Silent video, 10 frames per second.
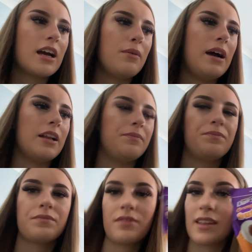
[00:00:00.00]
Well,
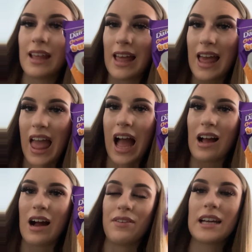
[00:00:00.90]

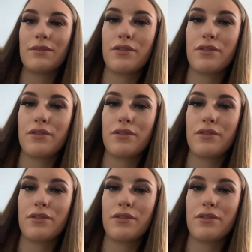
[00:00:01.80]
I think I'll have a